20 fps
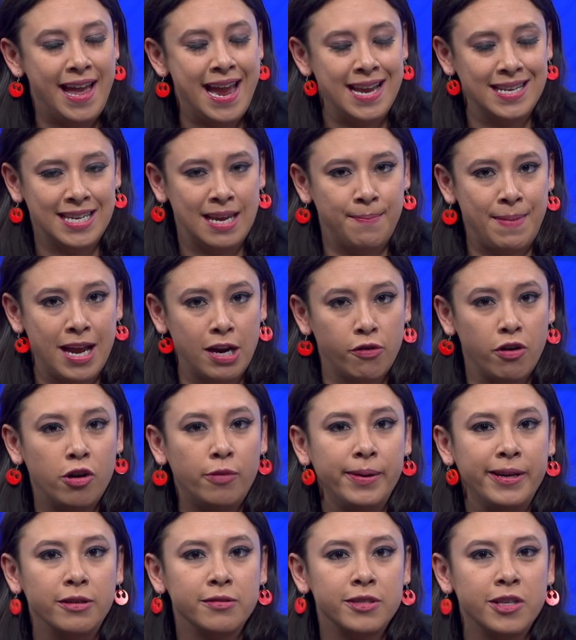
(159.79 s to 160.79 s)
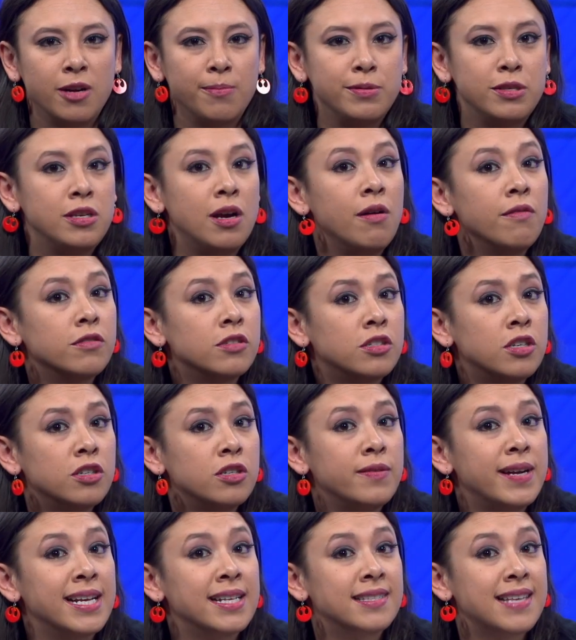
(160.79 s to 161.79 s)
antimicrobial soaps don't
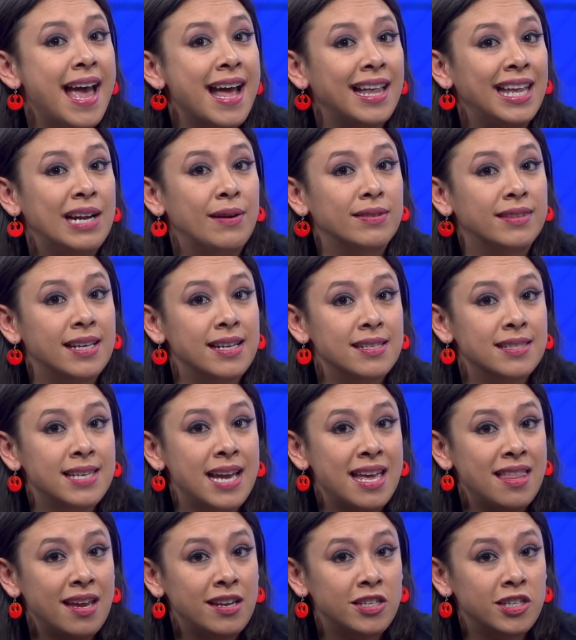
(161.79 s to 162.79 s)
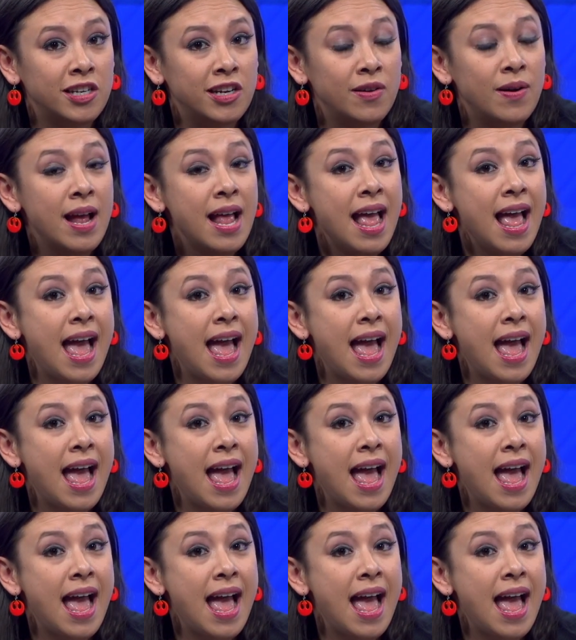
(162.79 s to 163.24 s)
do exactly what they say they do,